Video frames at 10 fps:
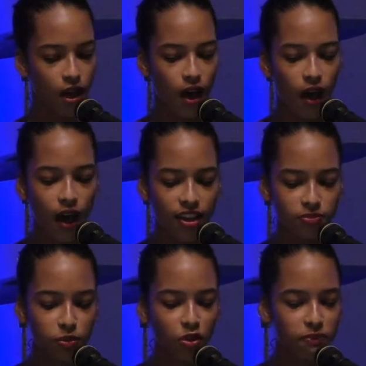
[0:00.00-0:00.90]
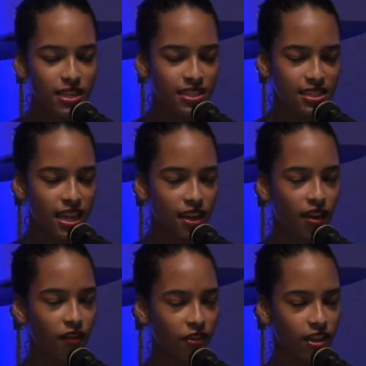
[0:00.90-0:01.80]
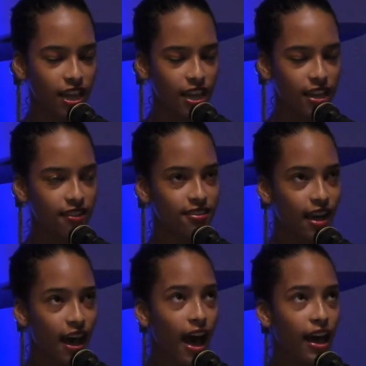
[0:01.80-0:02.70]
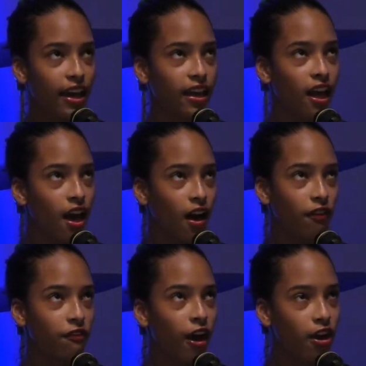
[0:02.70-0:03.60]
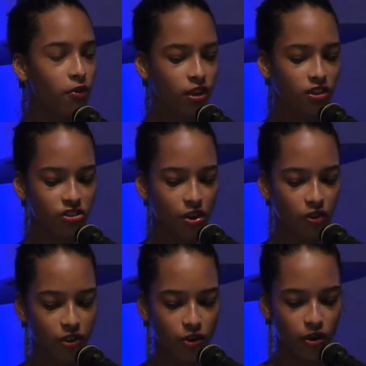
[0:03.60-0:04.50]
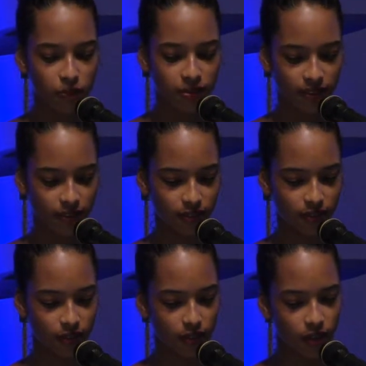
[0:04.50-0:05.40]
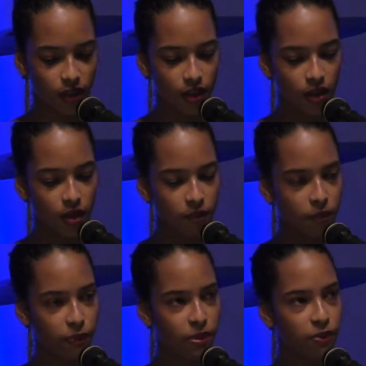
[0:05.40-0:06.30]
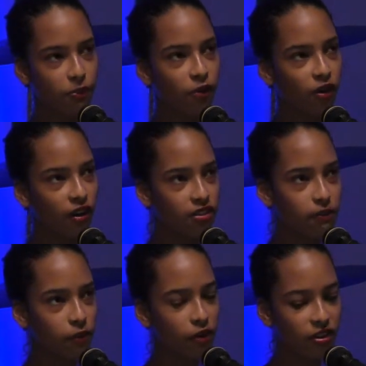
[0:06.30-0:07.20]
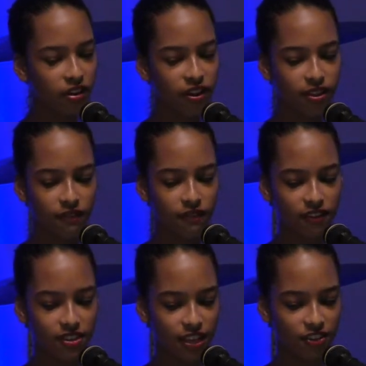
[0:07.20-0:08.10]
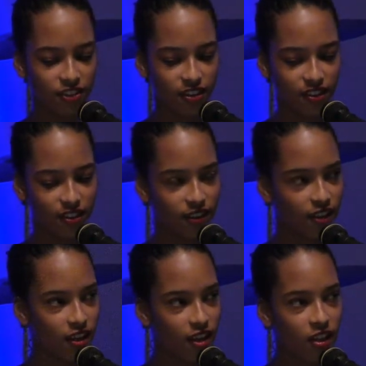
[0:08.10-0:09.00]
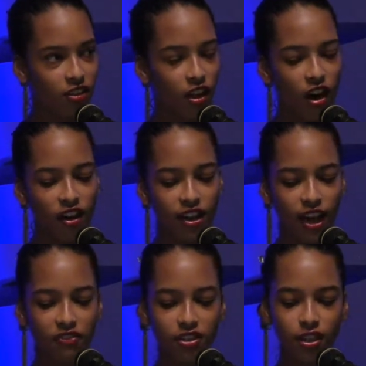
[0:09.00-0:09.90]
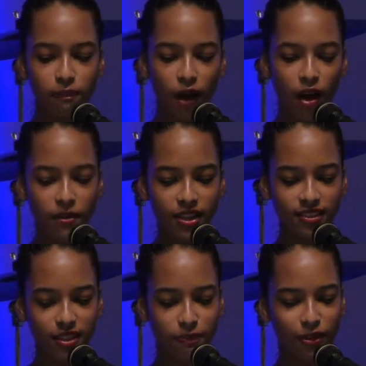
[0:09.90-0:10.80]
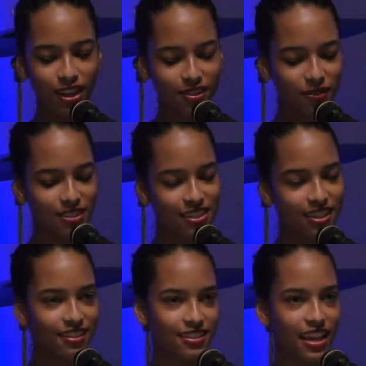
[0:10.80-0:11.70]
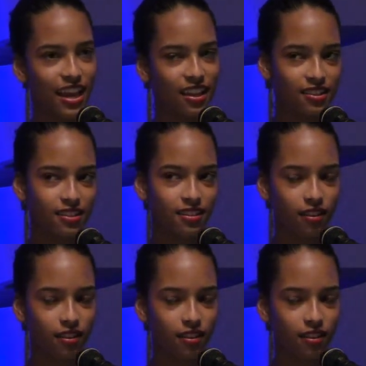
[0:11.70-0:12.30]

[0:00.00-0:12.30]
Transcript: A hospital may stink of forgetting the sky, a fireworks show for corpses. But people are the mortar and the foundation. Long after the bombings, the bricks will still stand.